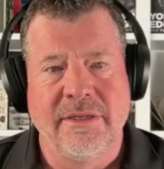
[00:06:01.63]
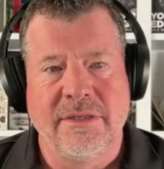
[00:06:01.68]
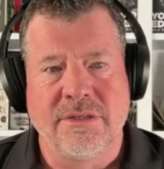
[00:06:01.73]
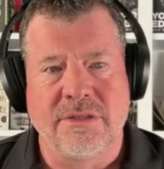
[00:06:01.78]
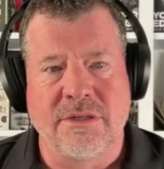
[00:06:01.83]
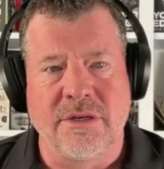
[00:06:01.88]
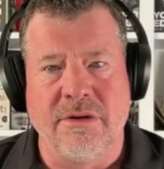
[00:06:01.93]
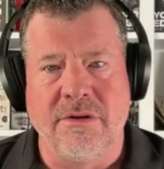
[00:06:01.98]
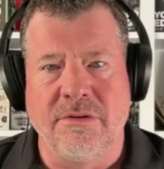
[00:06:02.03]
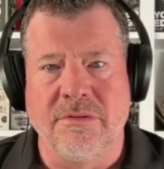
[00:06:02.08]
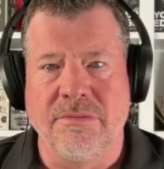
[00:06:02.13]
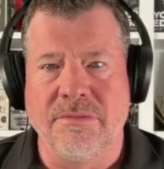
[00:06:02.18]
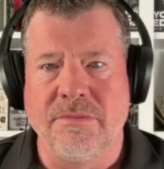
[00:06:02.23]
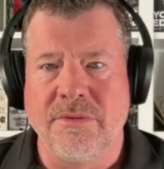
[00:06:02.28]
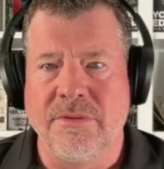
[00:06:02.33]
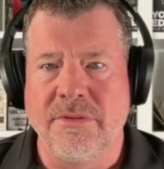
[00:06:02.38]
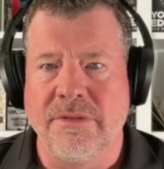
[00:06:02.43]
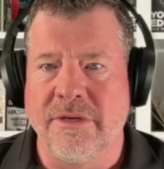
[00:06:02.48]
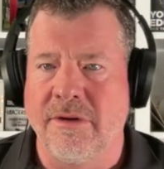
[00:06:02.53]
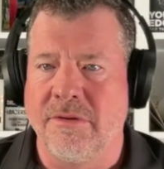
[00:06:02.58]
So,
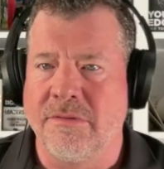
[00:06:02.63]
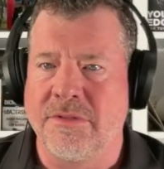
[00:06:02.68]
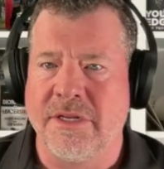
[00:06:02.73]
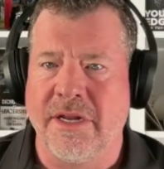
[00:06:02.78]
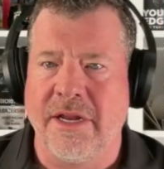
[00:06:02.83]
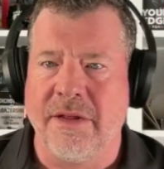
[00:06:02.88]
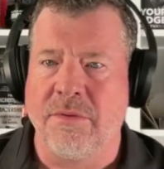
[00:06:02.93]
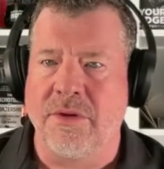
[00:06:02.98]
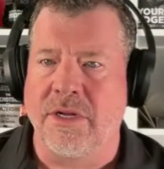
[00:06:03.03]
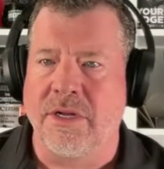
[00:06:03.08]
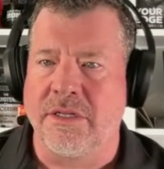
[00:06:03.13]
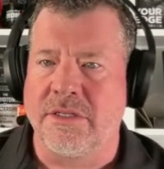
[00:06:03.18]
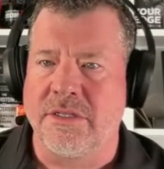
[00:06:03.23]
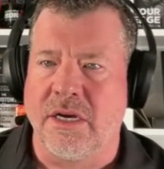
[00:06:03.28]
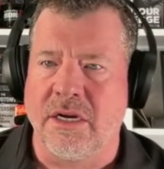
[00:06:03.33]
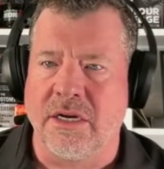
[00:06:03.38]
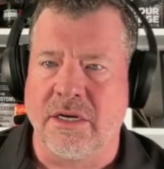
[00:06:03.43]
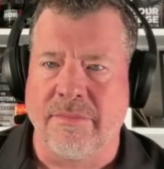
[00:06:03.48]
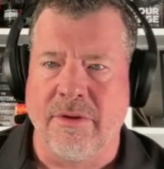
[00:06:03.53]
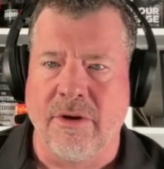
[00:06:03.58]
today we're going to
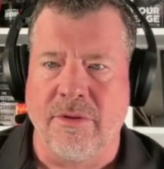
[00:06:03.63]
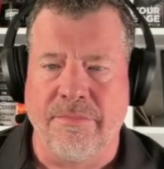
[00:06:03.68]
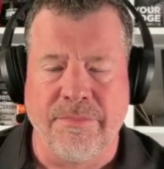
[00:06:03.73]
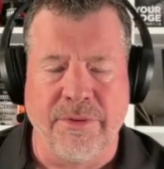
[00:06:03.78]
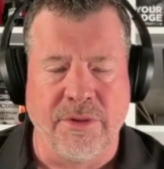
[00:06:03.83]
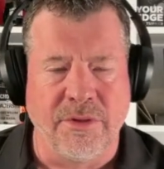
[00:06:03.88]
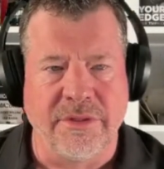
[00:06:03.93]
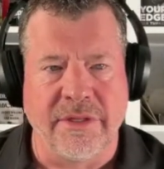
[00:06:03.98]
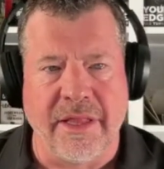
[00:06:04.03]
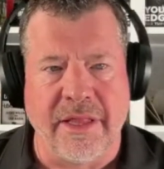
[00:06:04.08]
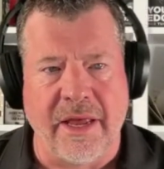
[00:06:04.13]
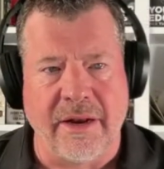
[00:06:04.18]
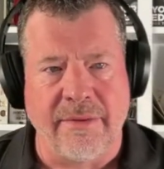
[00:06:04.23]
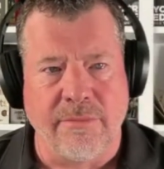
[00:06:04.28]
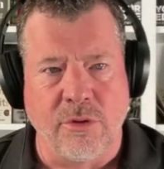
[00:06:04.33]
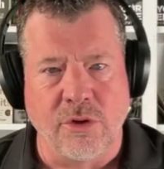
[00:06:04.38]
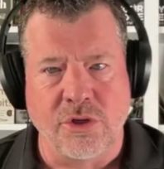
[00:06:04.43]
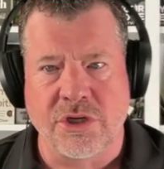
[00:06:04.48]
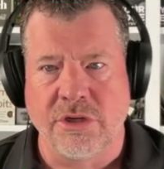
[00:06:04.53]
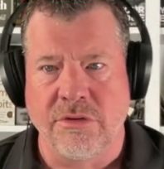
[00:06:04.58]
talk about building that
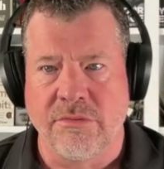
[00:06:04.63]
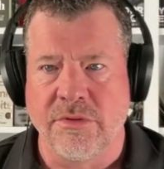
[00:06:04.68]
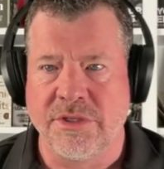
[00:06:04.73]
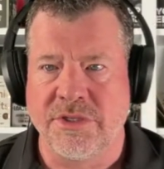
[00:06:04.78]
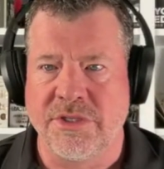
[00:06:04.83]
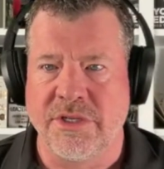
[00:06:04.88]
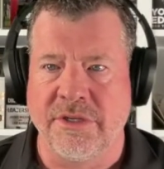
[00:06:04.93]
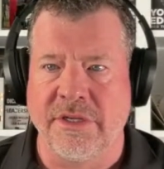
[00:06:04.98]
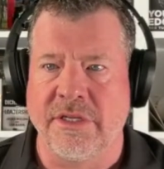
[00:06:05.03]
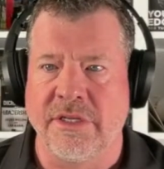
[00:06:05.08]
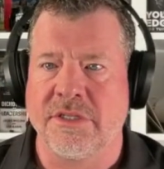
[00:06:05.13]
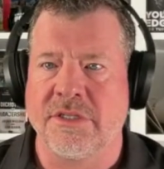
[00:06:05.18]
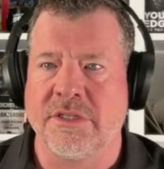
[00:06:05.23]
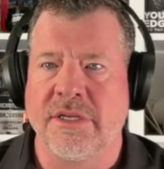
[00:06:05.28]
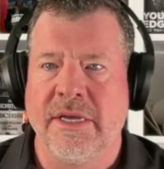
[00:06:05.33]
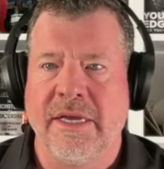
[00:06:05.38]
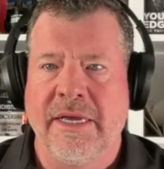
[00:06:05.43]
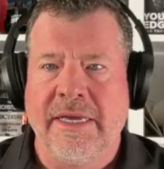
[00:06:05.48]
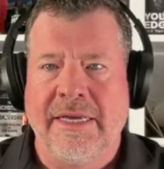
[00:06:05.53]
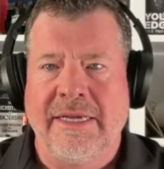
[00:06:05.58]
emotional resilience
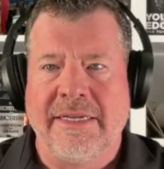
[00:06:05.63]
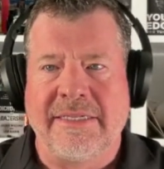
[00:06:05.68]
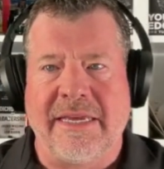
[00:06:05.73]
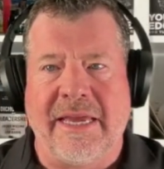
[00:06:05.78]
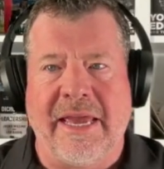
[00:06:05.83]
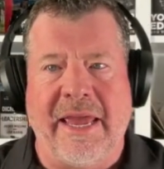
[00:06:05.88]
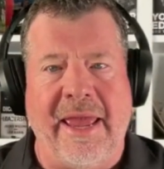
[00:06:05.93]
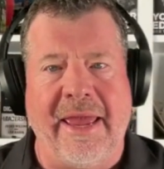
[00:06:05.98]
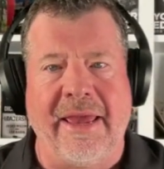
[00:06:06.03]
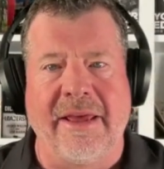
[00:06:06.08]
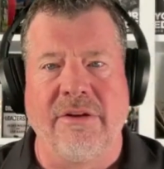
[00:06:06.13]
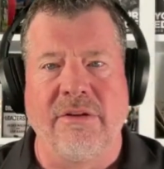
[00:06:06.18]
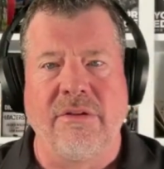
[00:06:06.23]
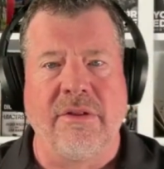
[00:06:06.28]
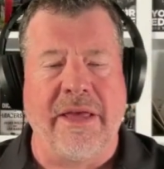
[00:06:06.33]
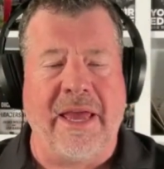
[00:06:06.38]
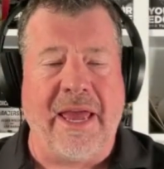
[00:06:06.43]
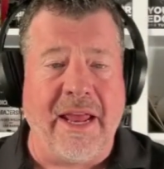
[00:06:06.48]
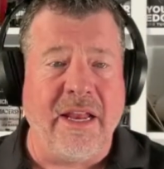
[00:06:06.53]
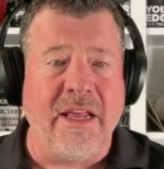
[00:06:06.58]
to
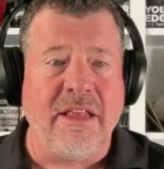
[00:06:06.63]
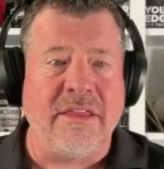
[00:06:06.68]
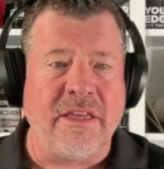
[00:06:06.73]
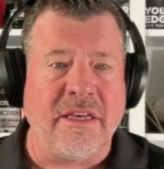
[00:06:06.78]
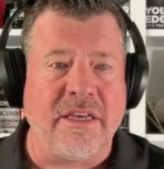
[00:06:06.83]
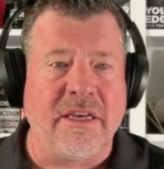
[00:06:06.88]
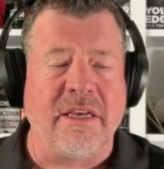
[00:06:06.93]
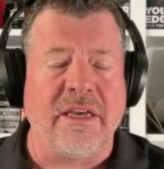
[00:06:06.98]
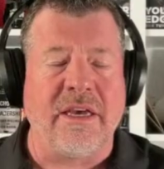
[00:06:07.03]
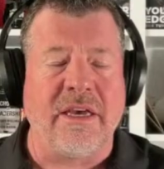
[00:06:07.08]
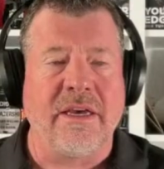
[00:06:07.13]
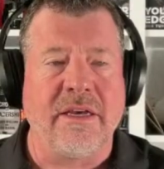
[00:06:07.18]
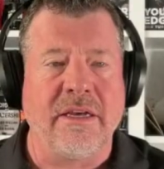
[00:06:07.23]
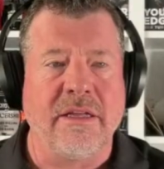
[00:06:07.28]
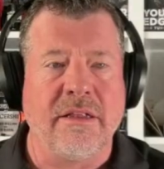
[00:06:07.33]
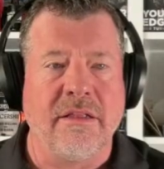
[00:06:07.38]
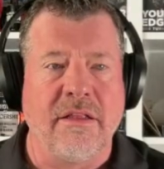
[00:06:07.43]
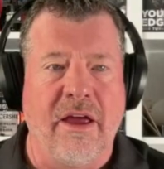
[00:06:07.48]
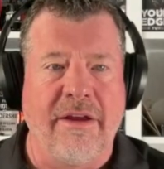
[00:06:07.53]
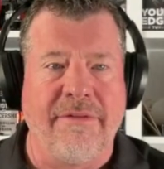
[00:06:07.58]
handle anything
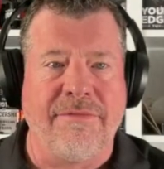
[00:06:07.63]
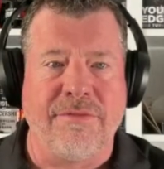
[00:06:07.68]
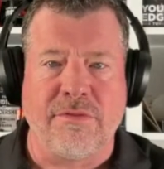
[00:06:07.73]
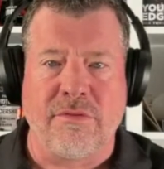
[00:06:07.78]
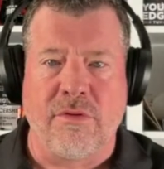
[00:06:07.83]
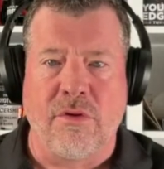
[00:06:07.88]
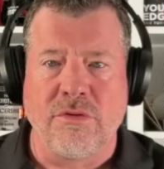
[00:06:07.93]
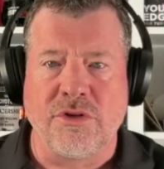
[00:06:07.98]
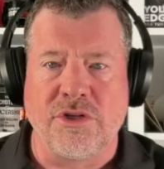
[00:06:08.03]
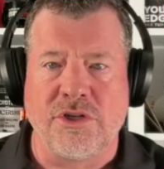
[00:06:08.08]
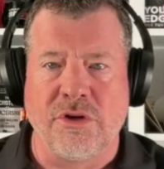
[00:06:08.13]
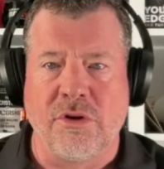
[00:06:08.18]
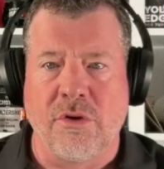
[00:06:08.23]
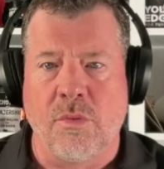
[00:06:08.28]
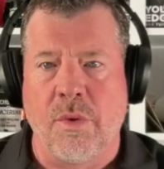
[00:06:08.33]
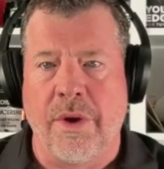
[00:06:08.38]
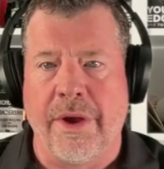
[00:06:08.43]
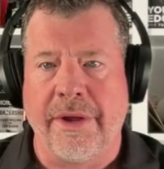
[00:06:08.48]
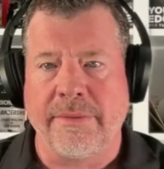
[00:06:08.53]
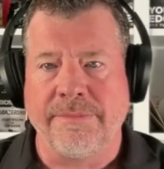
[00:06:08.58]
life throws your
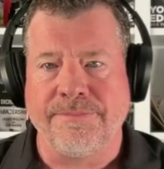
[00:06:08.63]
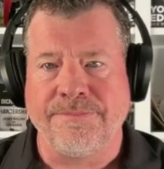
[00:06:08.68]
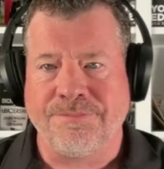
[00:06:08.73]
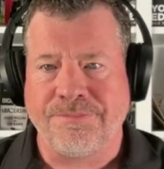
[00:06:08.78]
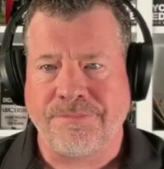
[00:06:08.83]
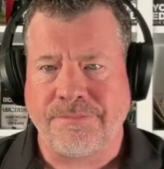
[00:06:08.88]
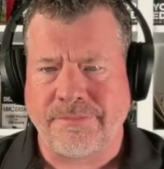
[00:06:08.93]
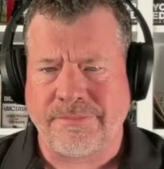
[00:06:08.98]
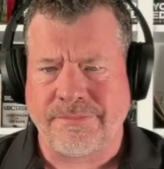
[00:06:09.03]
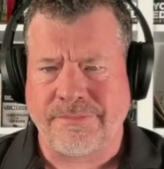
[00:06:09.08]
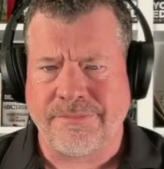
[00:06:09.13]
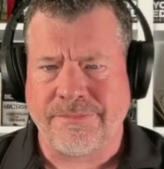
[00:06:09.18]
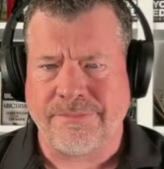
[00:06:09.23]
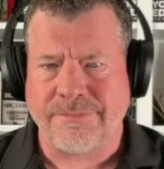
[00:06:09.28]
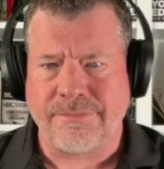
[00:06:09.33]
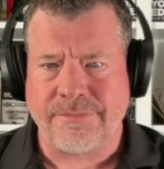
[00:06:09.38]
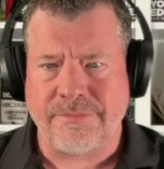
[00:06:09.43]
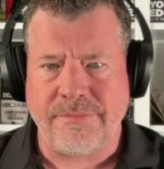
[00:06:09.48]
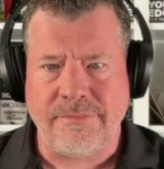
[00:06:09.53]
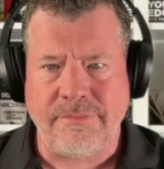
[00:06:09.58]
way,
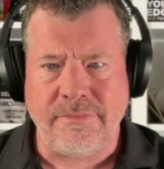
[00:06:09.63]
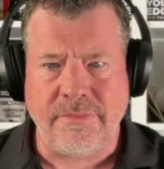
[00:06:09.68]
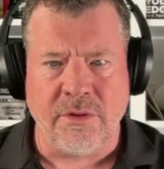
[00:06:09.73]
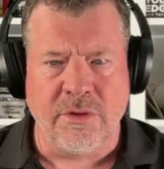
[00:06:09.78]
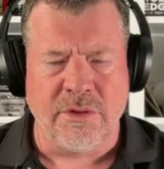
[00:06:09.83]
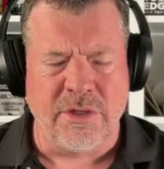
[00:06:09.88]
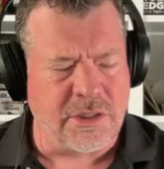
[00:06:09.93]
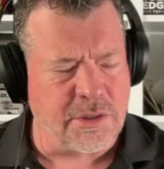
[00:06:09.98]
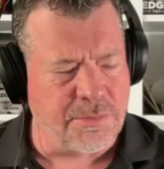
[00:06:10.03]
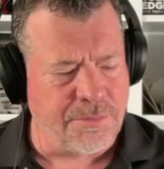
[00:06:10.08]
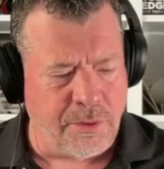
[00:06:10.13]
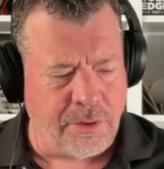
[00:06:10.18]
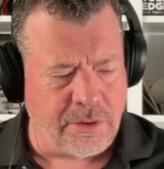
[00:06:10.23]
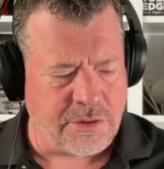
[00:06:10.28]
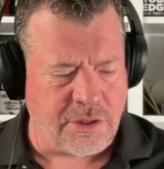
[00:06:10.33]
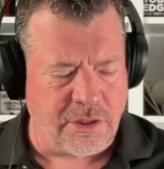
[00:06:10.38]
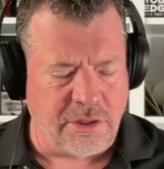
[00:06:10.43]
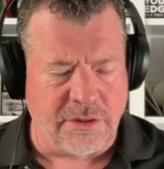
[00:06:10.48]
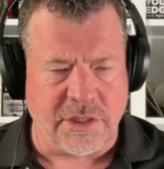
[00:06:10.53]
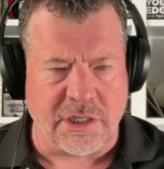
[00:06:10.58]
whether it's a
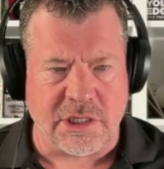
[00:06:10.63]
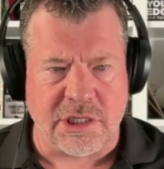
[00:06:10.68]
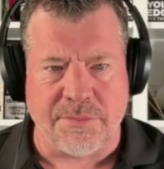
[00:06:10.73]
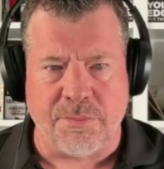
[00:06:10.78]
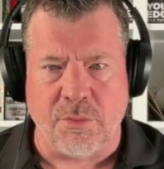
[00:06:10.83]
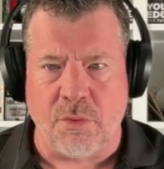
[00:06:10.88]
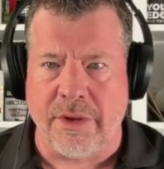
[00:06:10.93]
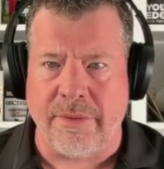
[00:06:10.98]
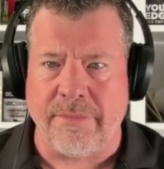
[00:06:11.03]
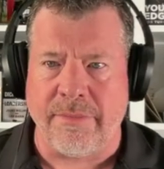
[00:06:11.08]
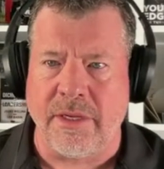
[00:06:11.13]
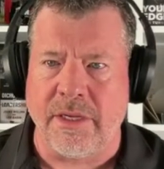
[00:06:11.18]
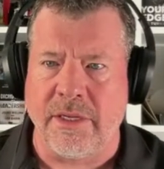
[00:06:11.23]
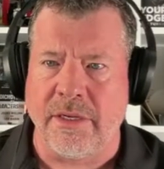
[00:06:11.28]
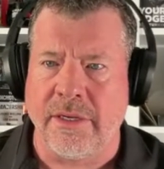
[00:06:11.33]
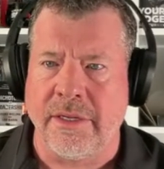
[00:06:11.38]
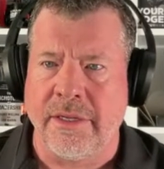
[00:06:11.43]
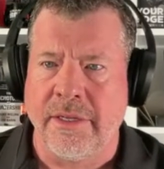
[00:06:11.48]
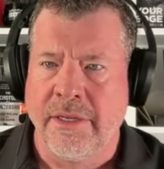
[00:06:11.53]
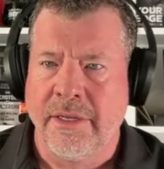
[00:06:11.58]
personal
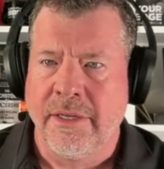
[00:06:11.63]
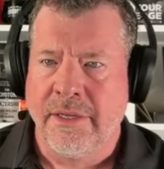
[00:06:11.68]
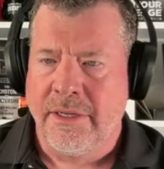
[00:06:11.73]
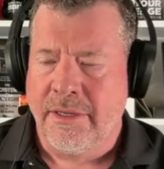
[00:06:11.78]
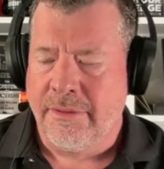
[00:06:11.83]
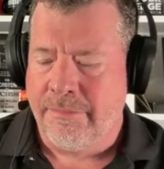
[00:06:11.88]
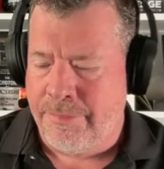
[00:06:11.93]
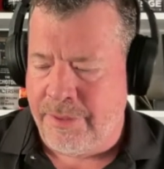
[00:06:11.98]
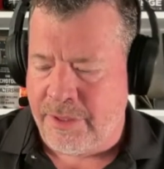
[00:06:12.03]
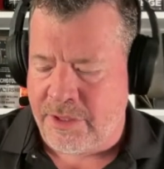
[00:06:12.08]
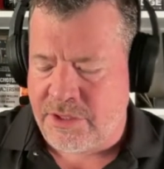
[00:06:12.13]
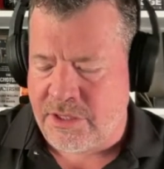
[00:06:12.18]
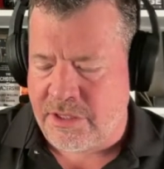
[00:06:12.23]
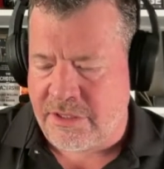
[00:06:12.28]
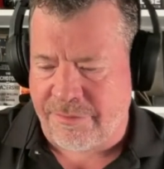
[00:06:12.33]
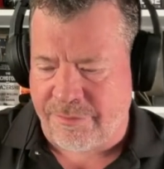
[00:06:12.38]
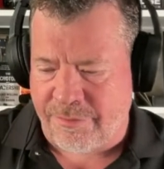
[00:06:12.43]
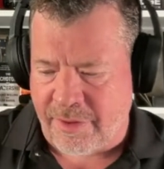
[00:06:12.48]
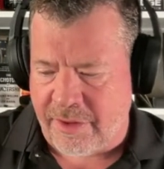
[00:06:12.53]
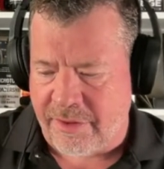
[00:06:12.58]
disappointment, business
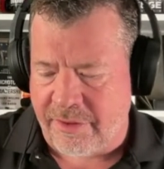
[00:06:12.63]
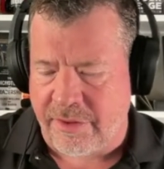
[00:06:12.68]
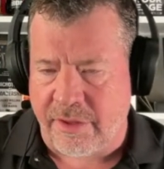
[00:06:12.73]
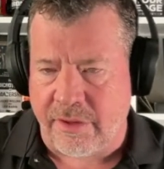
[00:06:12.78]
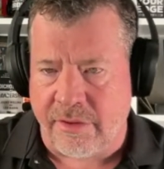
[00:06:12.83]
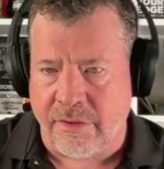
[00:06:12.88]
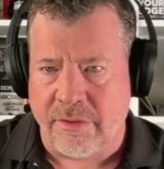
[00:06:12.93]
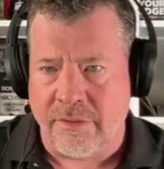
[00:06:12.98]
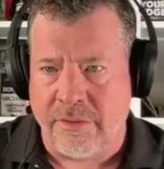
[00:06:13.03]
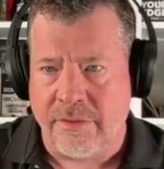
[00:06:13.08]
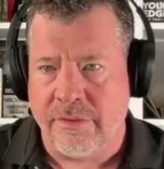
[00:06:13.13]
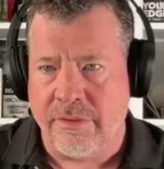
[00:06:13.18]
failure,